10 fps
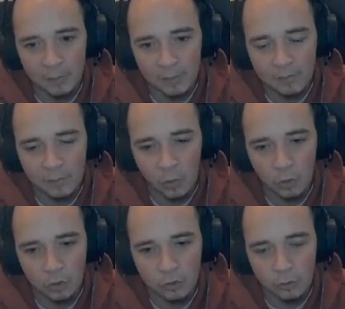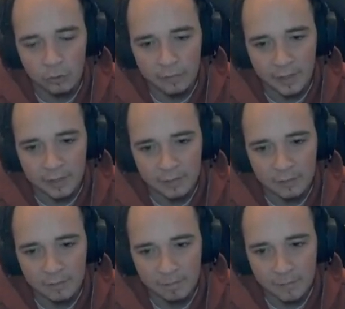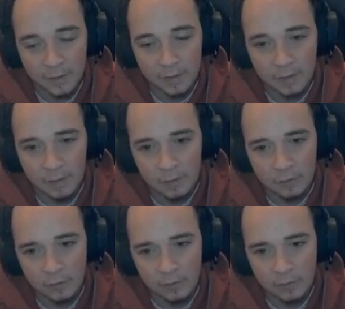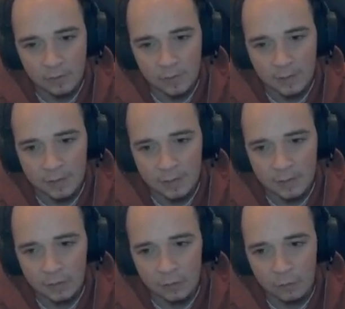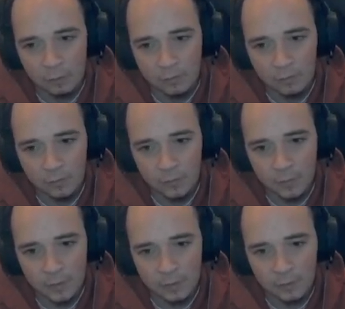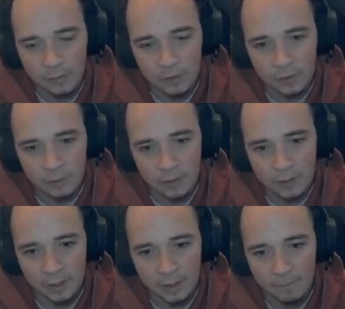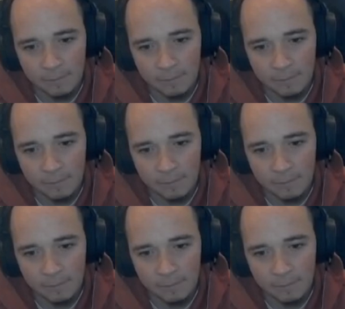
before you do the fight. So you have to collect these two in the secret here,